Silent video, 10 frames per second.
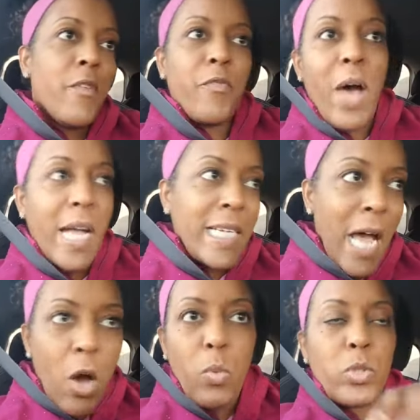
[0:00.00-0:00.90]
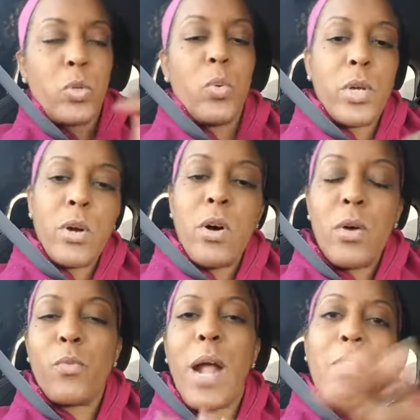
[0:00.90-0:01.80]
find out what's going
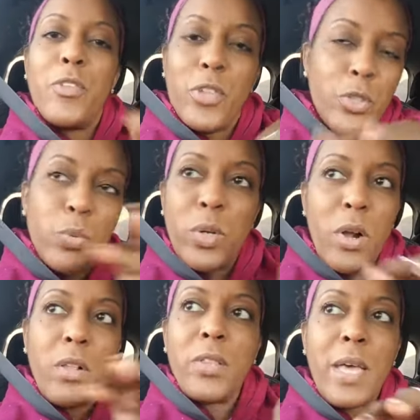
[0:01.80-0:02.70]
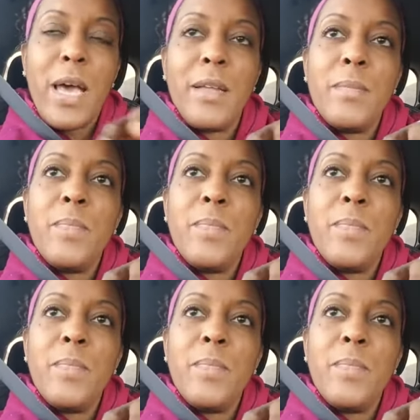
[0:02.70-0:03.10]
on. Rather than doing all of that,